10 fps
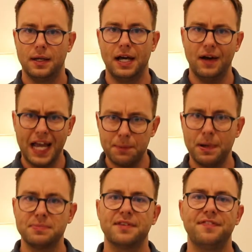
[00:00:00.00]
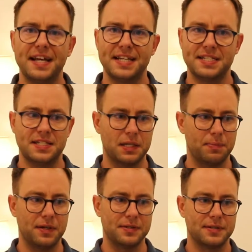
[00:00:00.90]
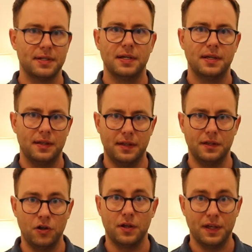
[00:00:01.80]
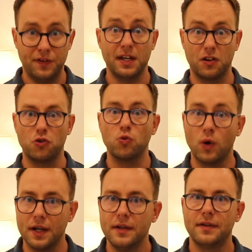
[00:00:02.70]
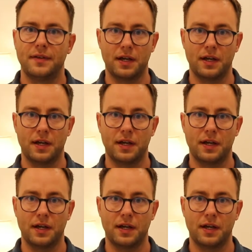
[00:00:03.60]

Now, heat pumps are fantastic because, you know, if you get a good one,